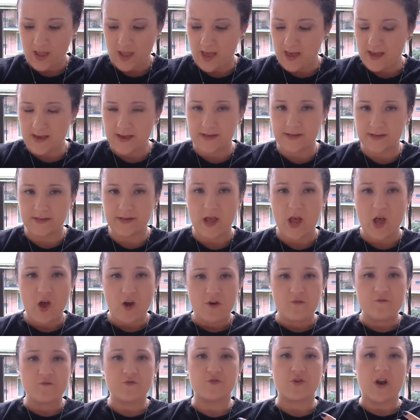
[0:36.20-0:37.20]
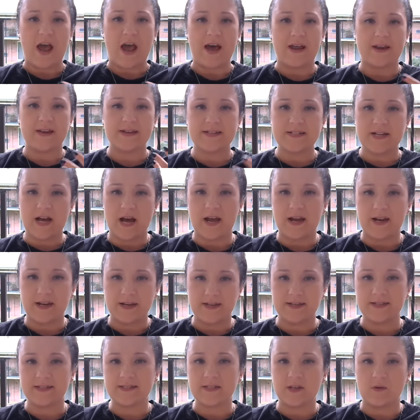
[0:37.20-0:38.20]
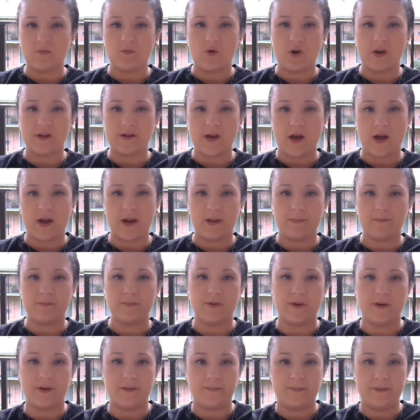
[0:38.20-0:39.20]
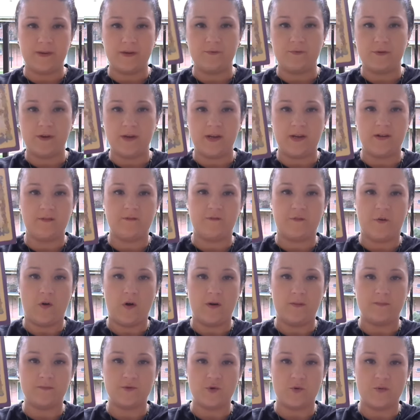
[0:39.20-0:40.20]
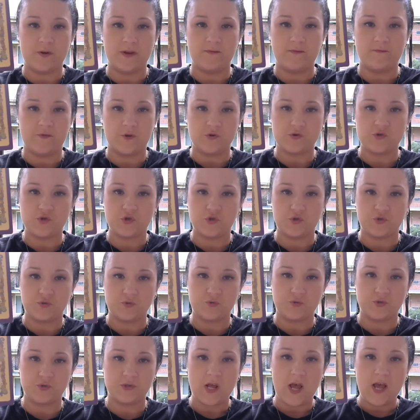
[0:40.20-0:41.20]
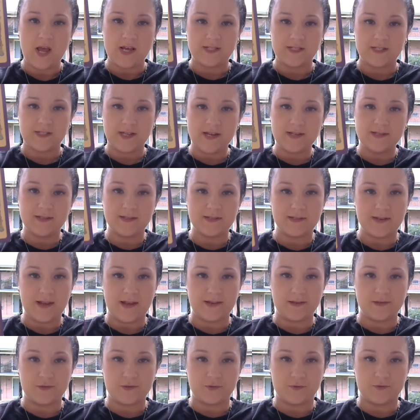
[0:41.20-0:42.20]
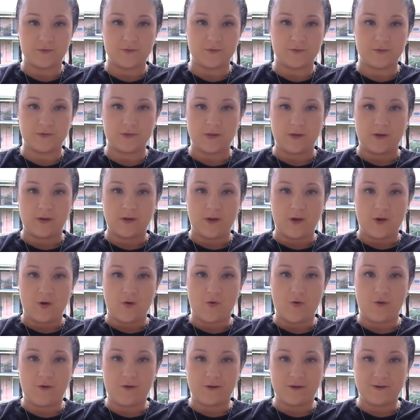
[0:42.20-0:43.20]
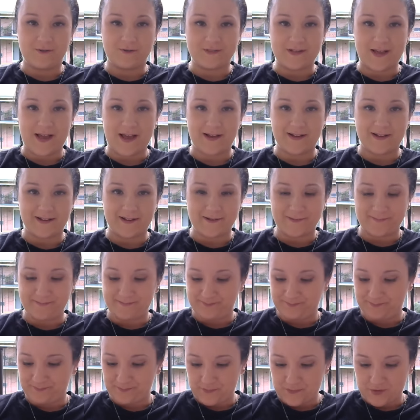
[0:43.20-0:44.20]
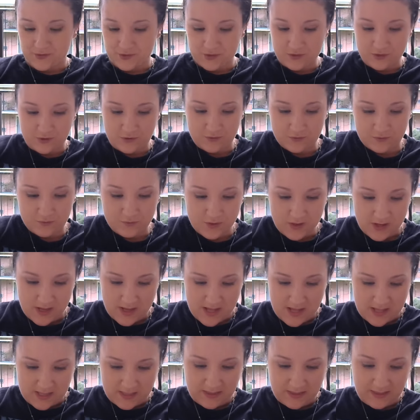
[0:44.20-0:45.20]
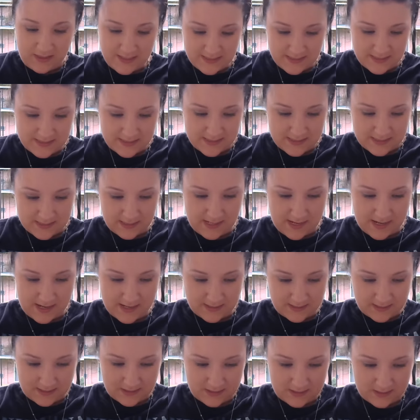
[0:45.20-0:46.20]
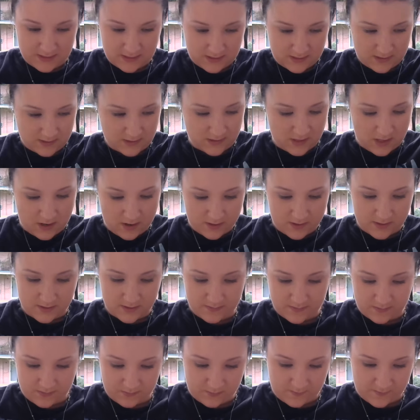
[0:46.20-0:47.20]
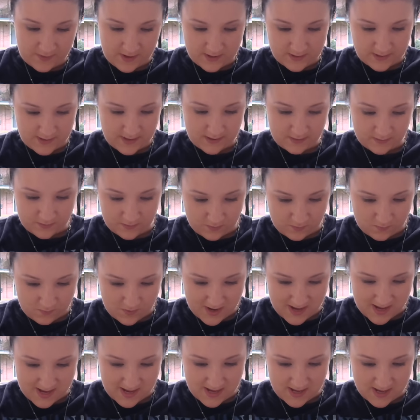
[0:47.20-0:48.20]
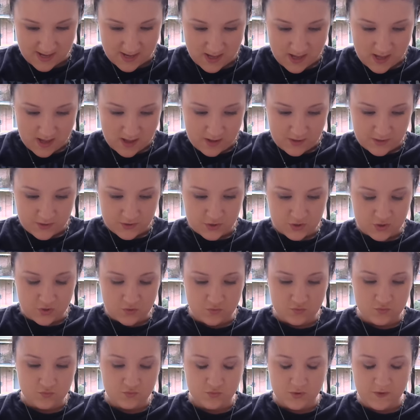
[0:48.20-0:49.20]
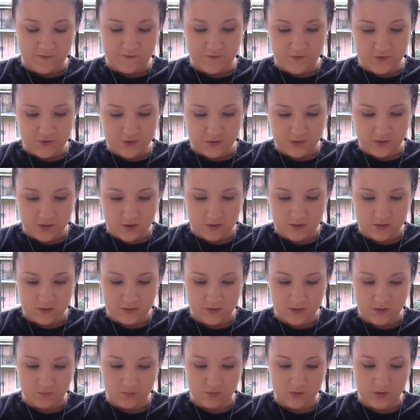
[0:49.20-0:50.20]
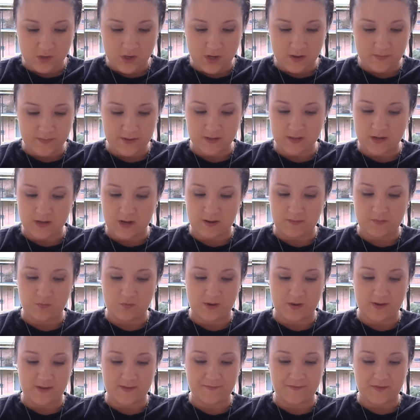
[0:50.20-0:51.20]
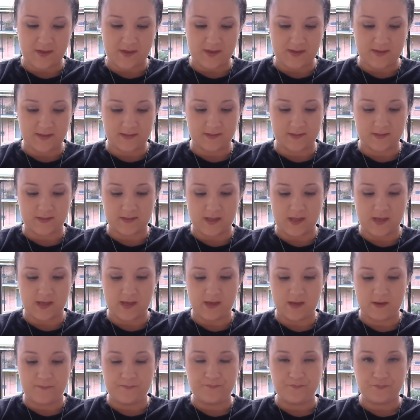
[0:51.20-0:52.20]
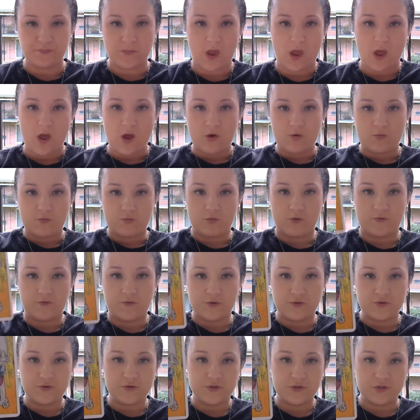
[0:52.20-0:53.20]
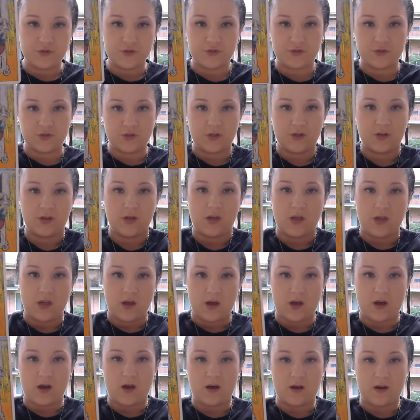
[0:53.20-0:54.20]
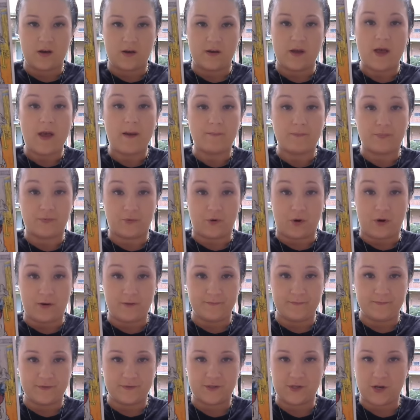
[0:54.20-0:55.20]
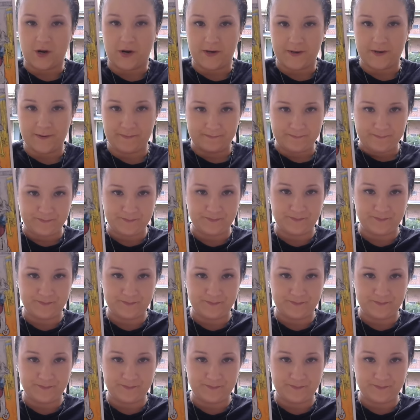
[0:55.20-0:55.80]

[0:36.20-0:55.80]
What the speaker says: And for added guidance and whatnot, I'm going to be reading from Doreen Virtue's Saints and Angels Oracle deck. So let's get started. Move that out of the way. So the first card that we're coming up with is the Reversed Emperor. Sorry.